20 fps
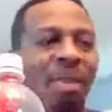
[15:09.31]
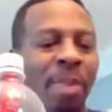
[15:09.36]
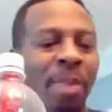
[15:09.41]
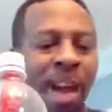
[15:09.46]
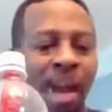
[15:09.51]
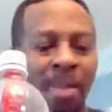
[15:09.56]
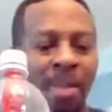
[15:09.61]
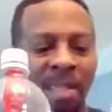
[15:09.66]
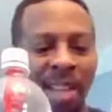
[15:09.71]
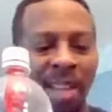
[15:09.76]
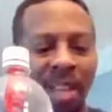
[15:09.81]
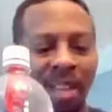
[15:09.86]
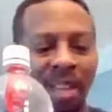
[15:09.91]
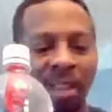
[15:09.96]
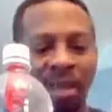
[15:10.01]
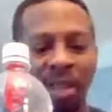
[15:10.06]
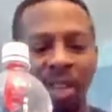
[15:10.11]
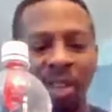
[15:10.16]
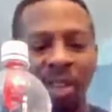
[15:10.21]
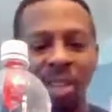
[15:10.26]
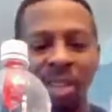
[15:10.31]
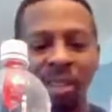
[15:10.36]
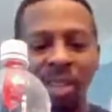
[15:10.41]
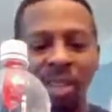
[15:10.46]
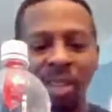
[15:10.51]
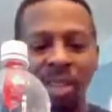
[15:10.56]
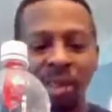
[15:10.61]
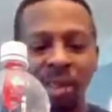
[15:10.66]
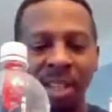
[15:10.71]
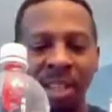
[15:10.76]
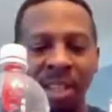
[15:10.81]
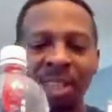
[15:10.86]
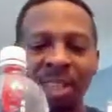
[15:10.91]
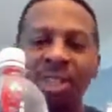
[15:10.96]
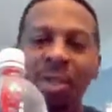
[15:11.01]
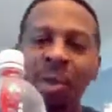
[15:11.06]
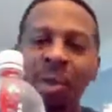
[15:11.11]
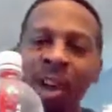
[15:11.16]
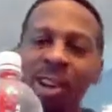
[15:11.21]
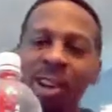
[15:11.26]
perhaps not the first thing, but something else
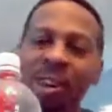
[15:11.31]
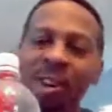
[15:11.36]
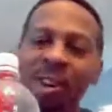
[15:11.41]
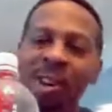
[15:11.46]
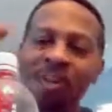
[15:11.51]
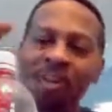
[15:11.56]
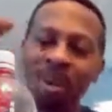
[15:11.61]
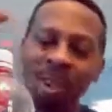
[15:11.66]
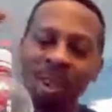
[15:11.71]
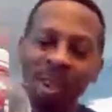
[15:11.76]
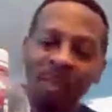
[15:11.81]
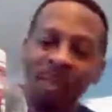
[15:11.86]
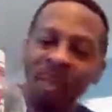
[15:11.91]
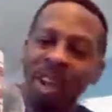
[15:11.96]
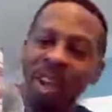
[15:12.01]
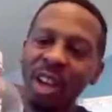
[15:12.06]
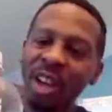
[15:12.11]
to write in your notebook.